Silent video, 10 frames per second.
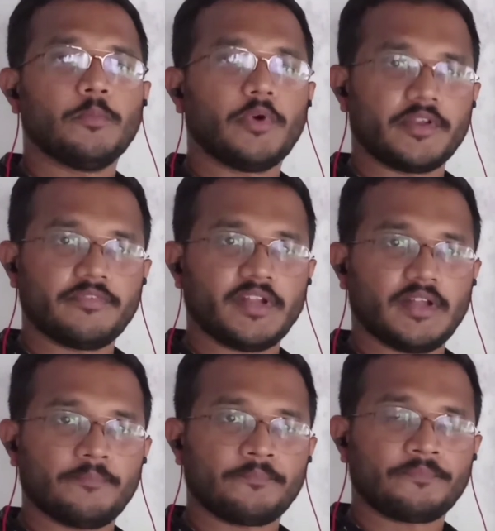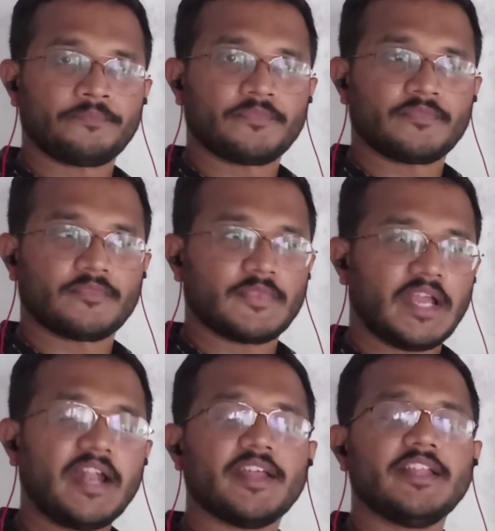Porifera.
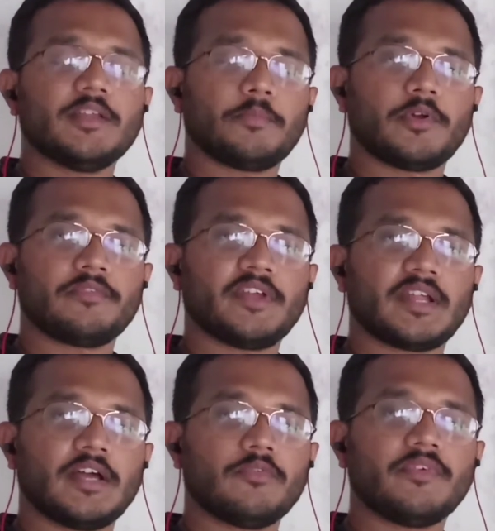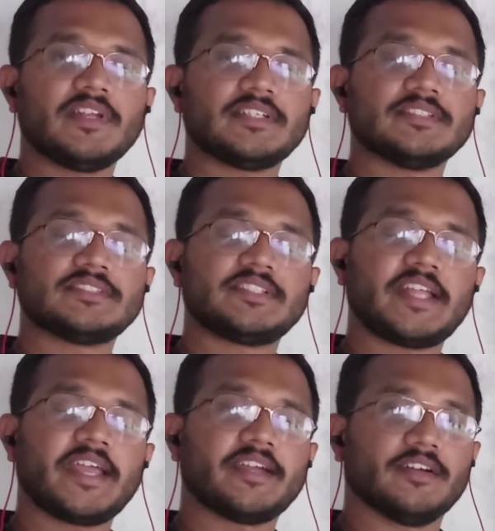And in the Porifera we will
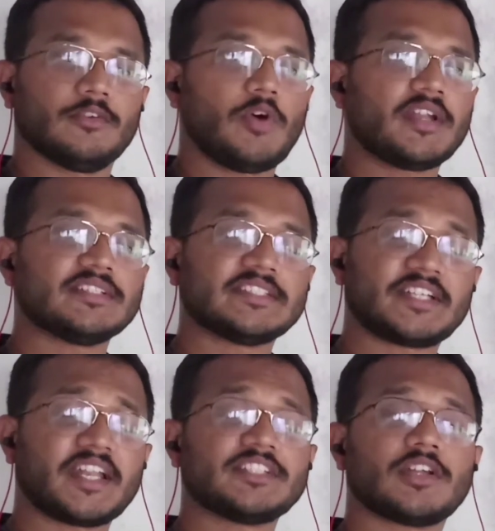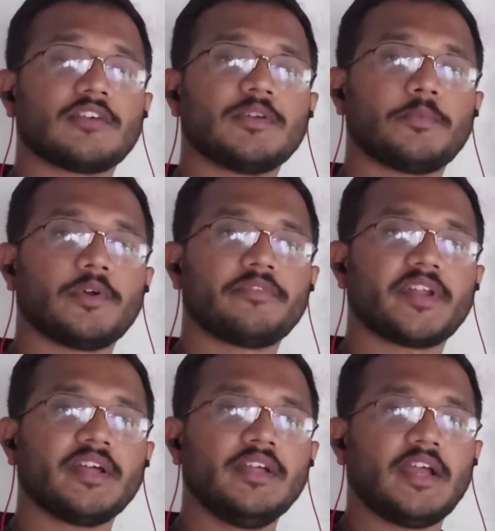take what is the structure of the
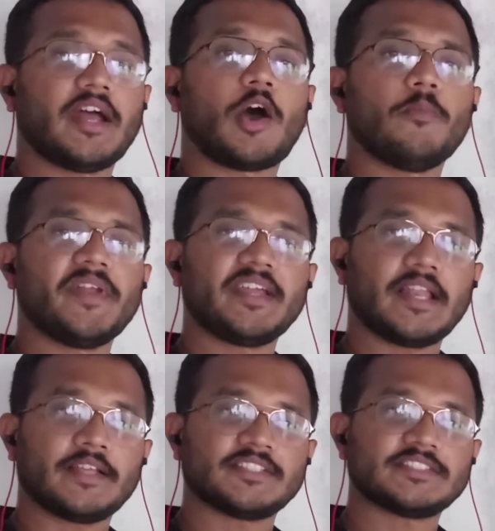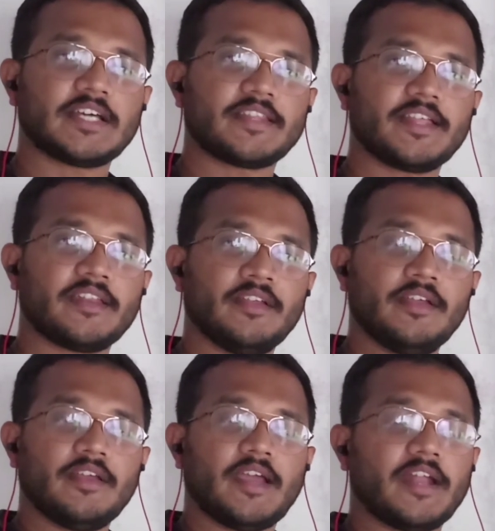Porifera and how many classes are there
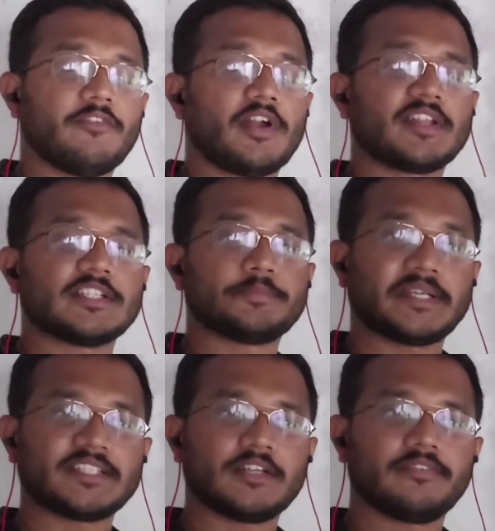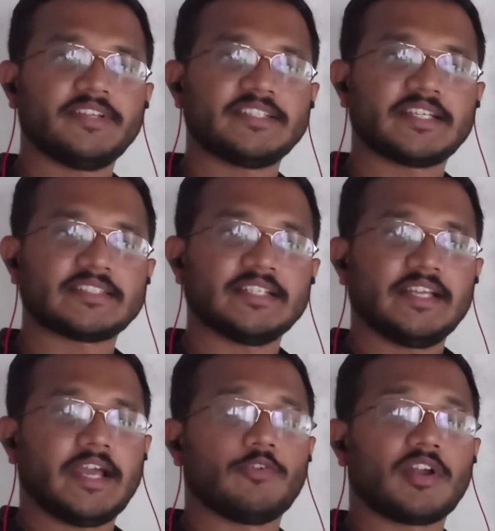and what are the special features
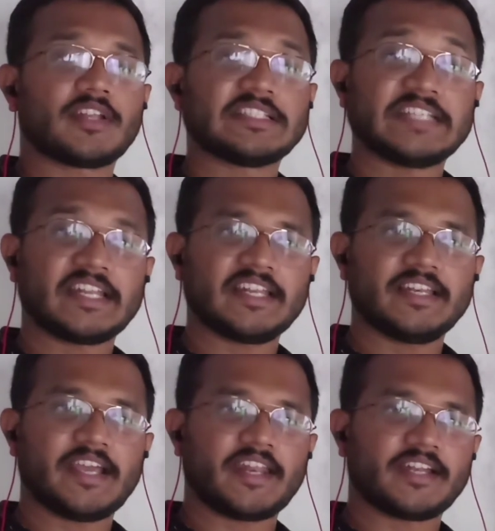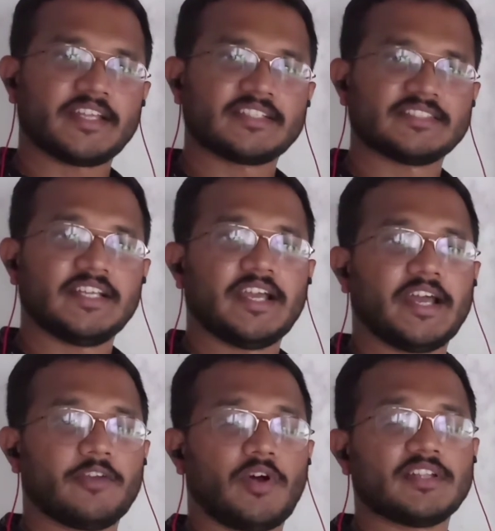and what are the general characters
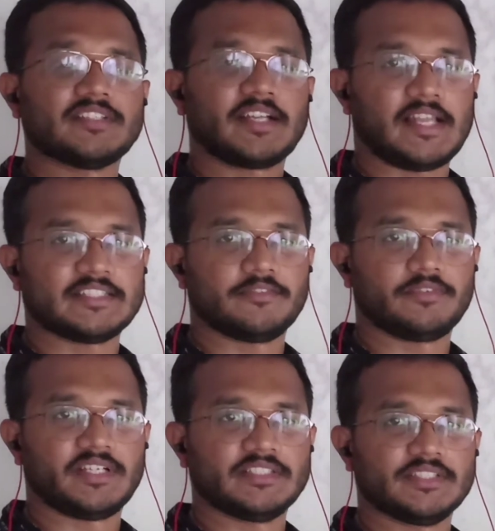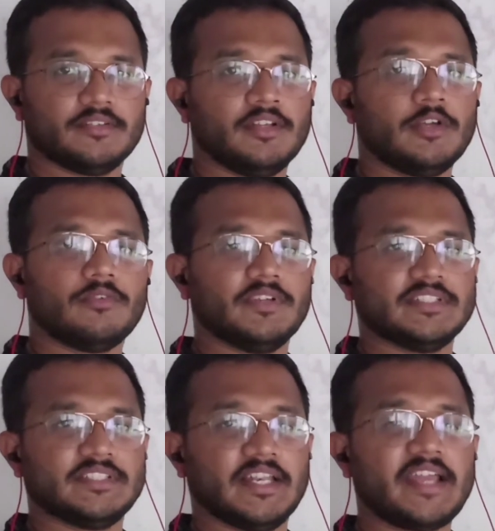and what is the classification we will
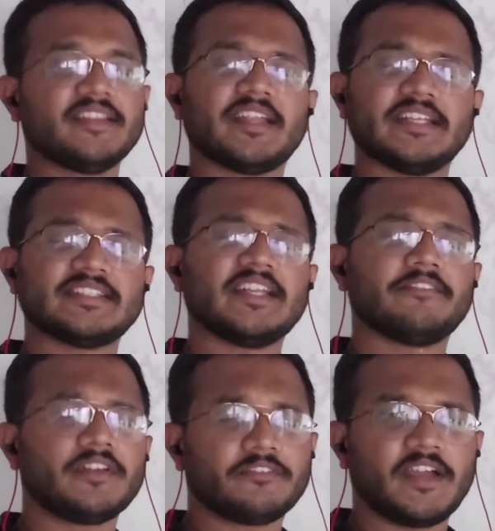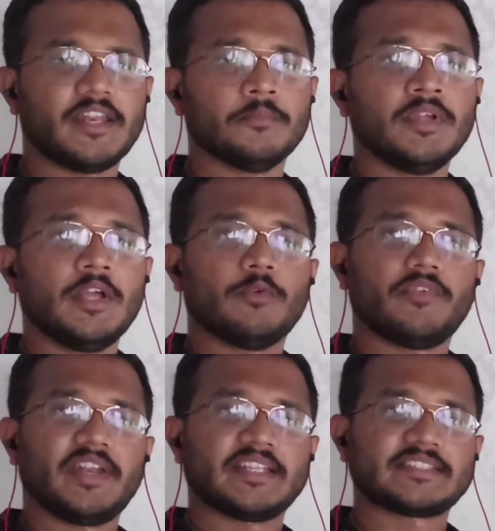see. Like that, each and every phylum we
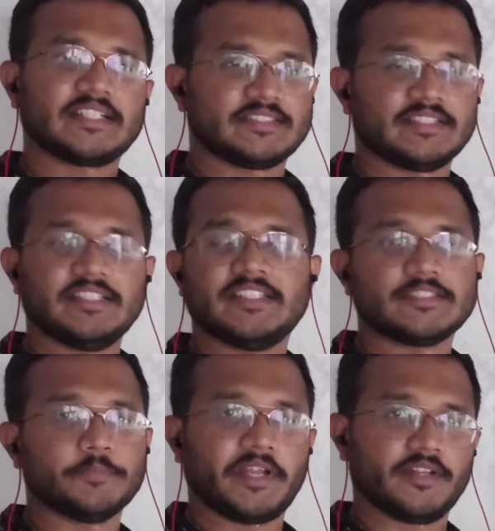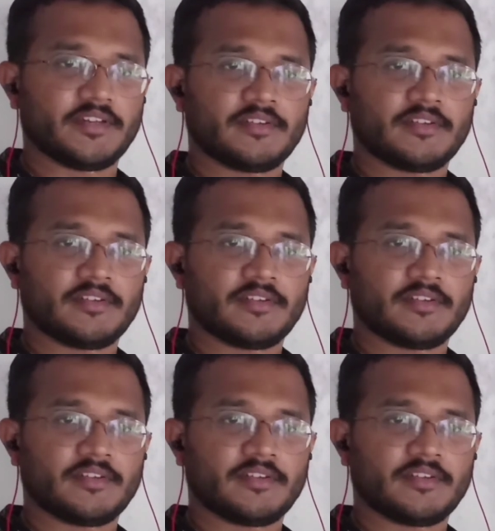will discuss in this manner.